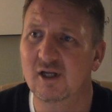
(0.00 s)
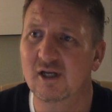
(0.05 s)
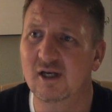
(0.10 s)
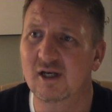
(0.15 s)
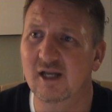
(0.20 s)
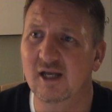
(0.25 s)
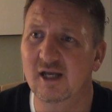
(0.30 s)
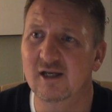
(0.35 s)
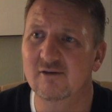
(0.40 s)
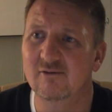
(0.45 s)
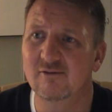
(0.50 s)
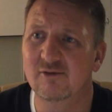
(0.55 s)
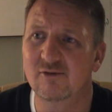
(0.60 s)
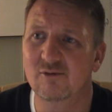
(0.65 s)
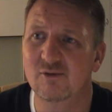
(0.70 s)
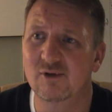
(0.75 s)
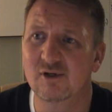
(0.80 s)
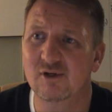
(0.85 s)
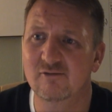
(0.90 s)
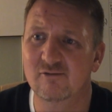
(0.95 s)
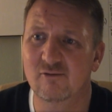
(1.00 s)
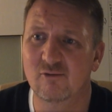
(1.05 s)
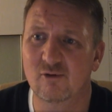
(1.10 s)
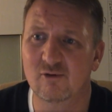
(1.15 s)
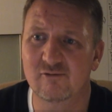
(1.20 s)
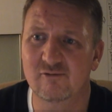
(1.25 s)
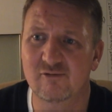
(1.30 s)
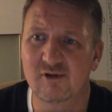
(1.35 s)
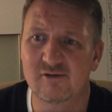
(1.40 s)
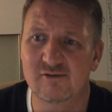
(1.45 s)
Negative 3 and 4
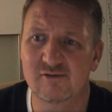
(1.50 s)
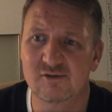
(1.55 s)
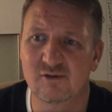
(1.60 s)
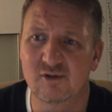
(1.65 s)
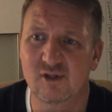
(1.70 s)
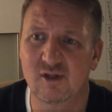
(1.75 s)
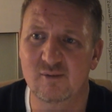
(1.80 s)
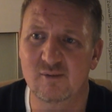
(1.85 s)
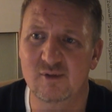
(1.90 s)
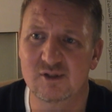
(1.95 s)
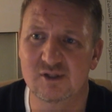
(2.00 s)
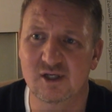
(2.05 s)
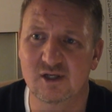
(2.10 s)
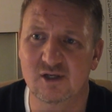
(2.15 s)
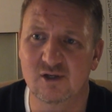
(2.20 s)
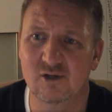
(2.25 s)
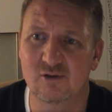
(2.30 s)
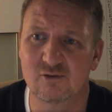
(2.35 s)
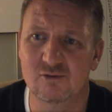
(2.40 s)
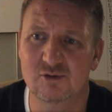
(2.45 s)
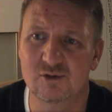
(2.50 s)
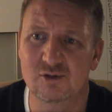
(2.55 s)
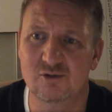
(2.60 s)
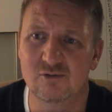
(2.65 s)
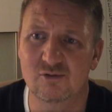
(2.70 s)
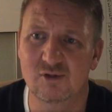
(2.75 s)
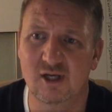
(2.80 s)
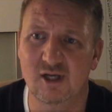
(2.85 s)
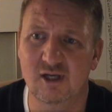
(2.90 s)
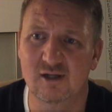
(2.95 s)
fifths. So that means I go
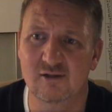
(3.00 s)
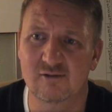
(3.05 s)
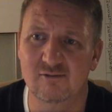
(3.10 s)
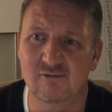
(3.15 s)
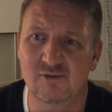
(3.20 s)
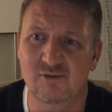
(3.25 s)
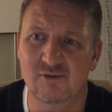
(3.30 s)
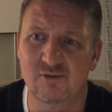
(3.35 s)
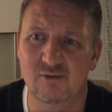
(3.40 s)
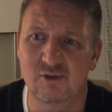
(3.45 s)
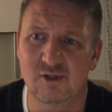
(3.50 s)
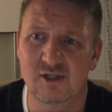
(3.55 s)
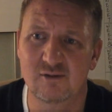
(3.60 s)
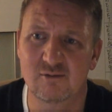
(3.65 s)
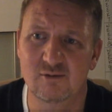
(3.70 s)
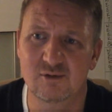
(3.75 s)
to negative 3,